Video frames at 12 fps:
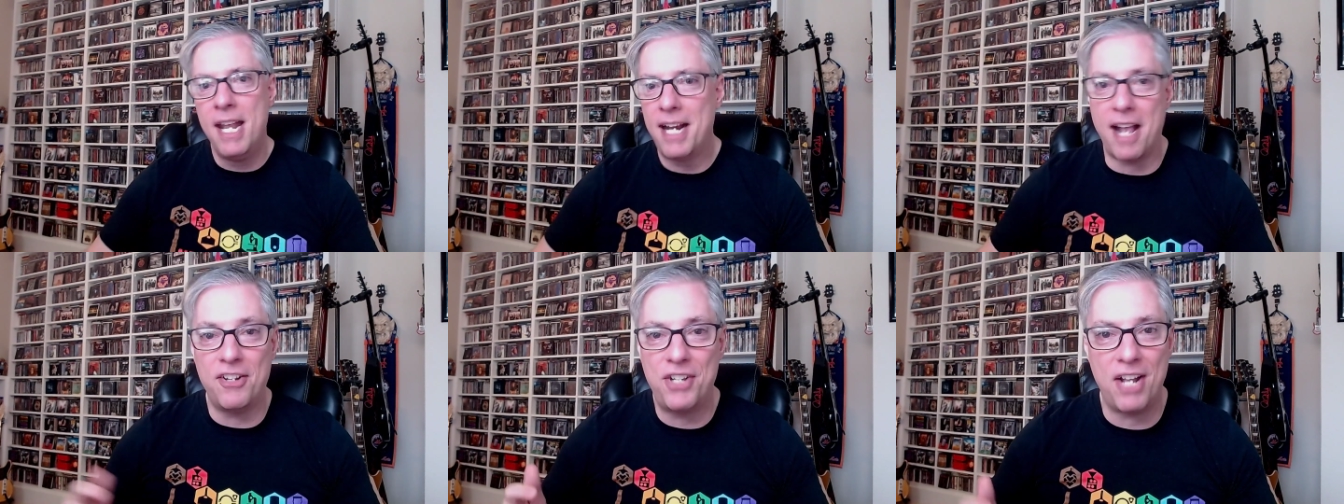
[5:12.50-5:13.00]

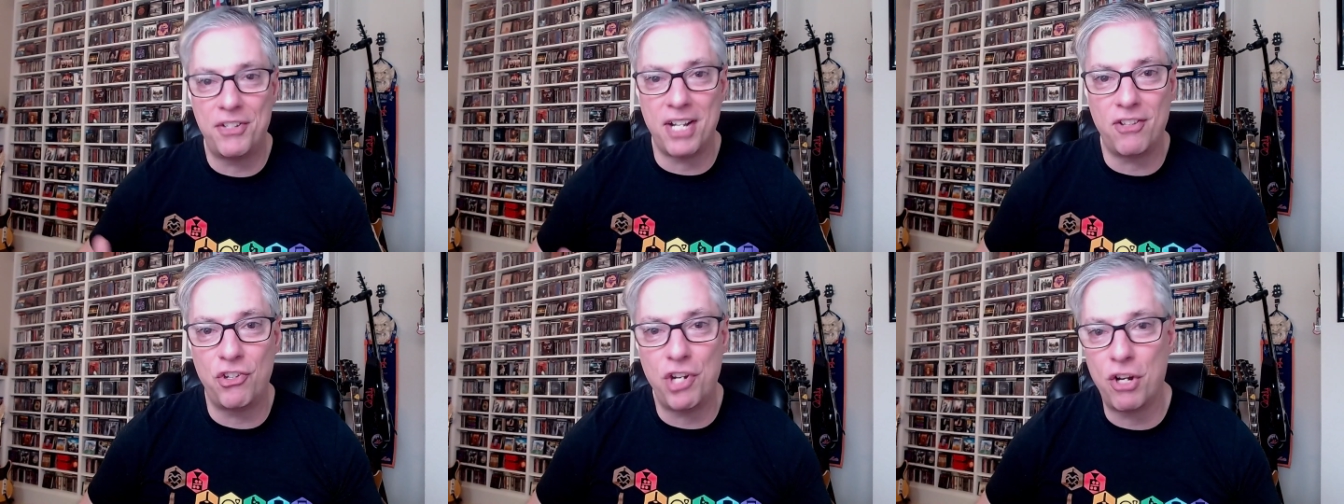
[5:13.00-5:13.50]
Kind of sounds
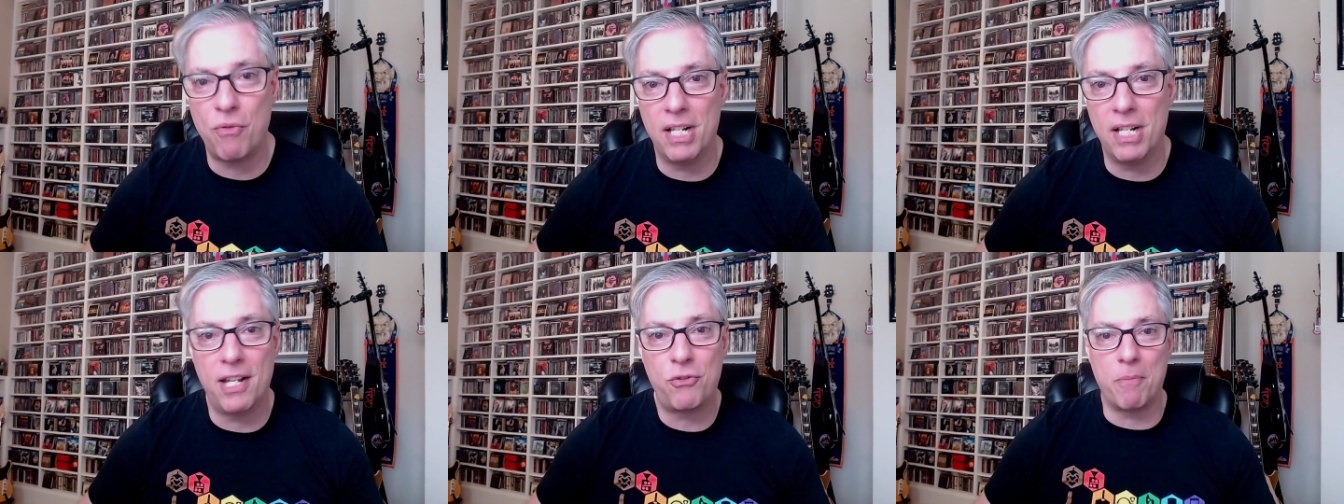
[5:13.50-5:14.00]
like the Chick
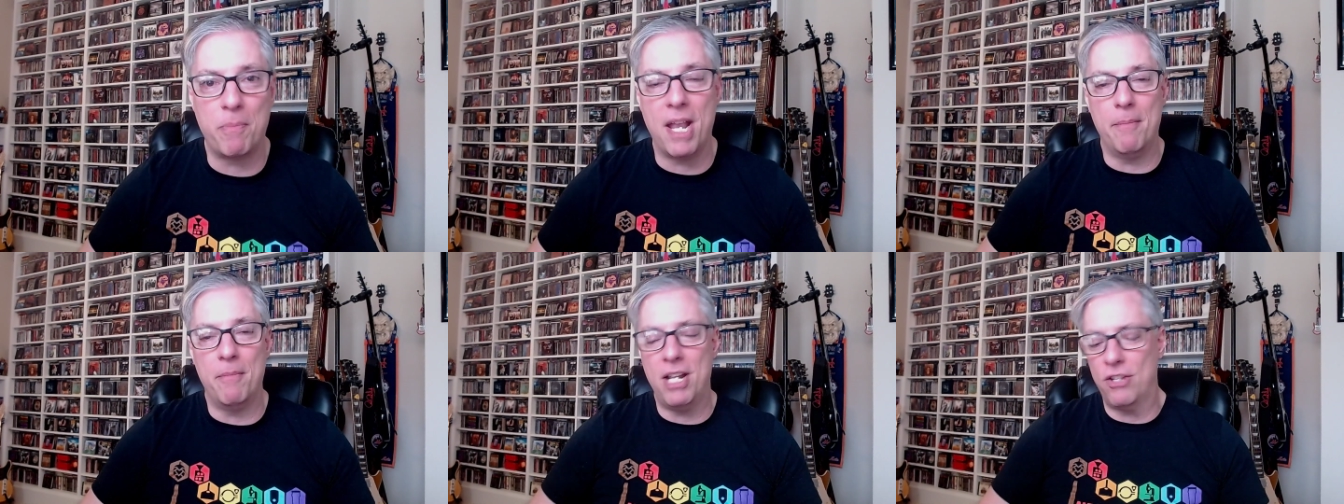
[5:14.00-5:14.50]
Corea Elektric
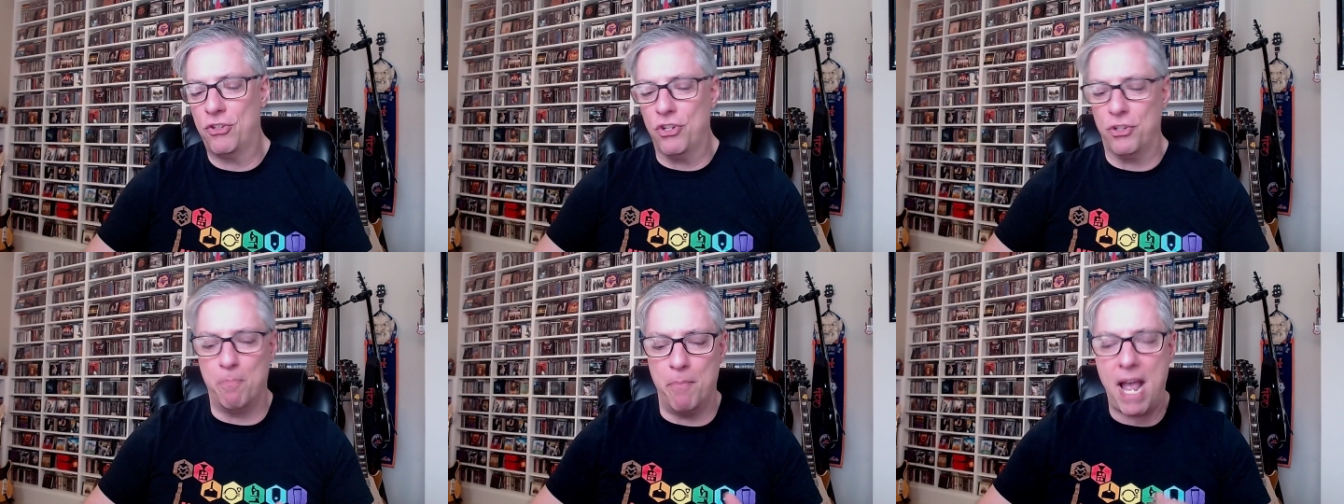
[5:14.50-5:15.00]
Band. It's
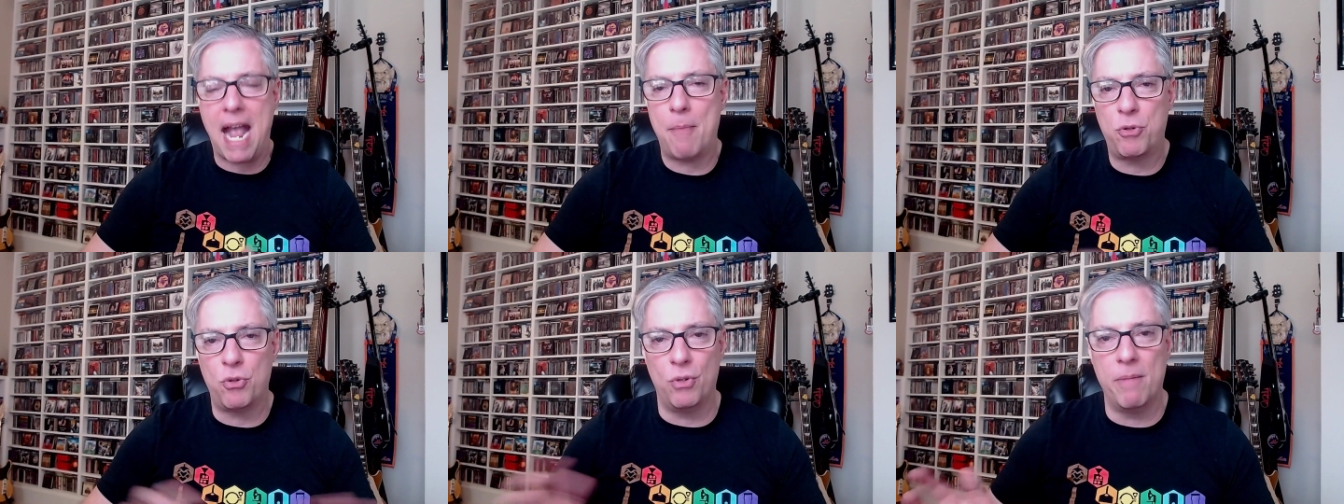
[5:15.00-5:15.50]
just
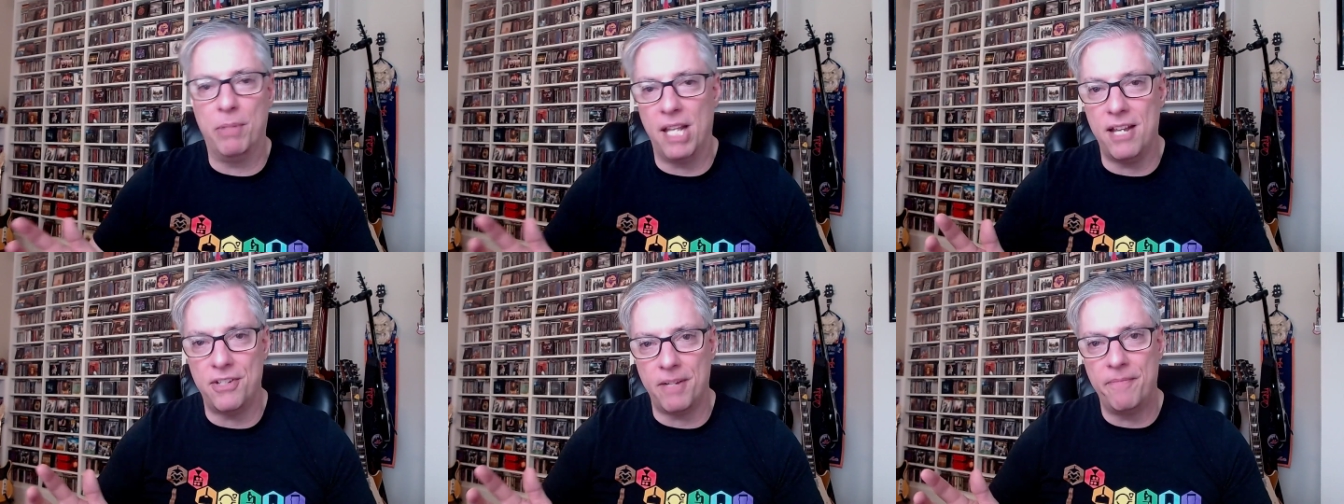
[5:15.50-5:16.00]
absolutely
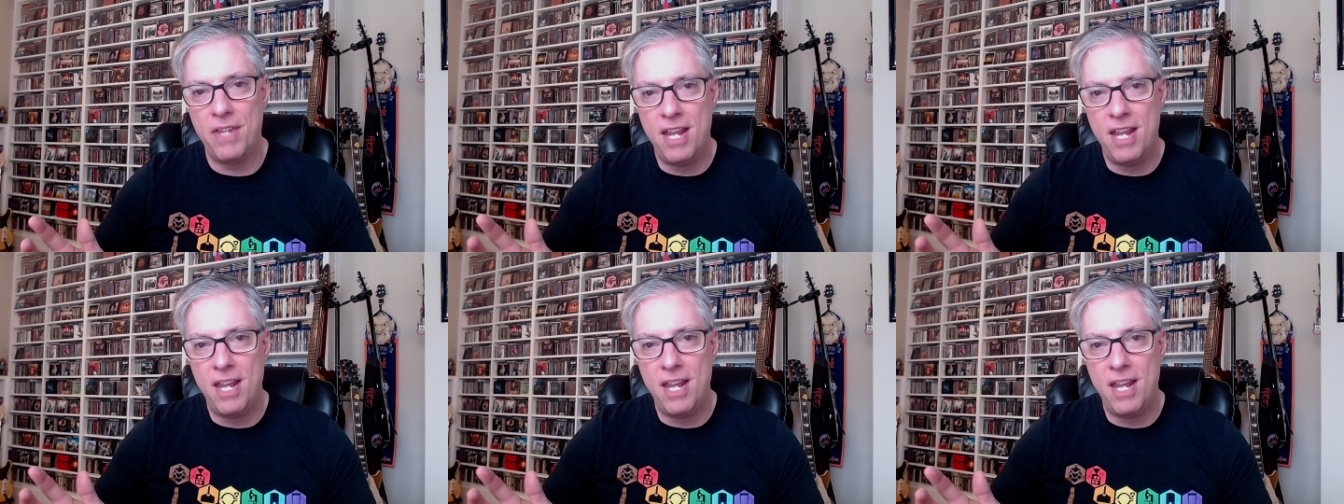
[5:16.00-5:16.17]
blazing.